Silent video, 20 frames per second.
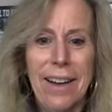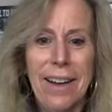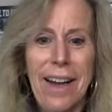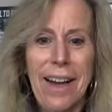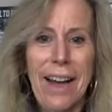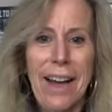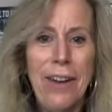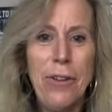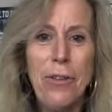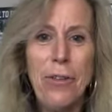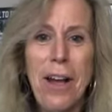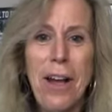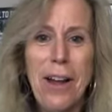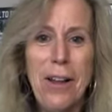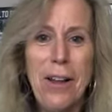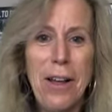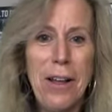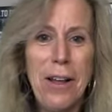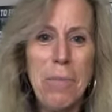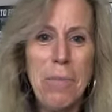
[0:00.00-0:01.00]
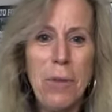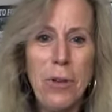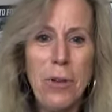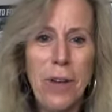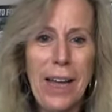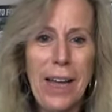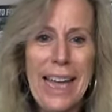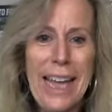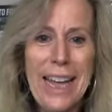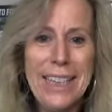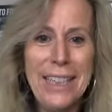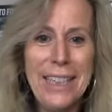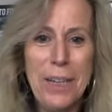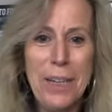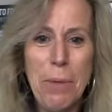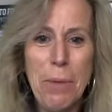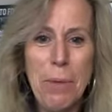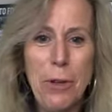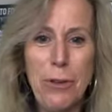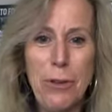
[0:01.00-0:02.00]
I don't know how to unmute. I can't
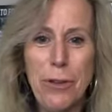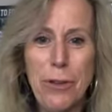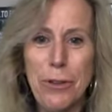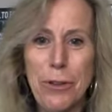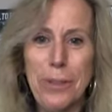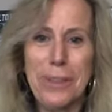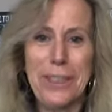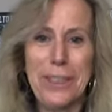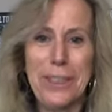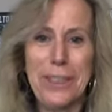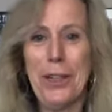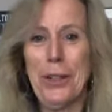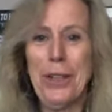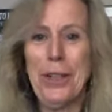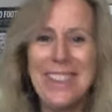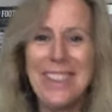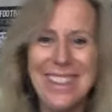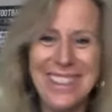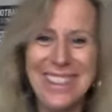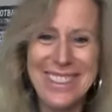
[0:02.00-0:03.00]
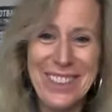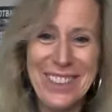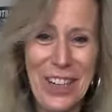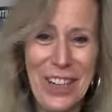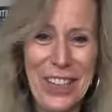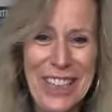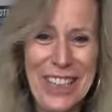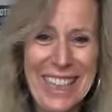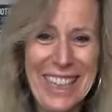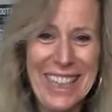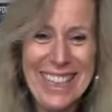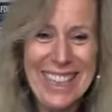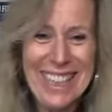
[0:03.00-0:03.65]
unmute you. So sorry.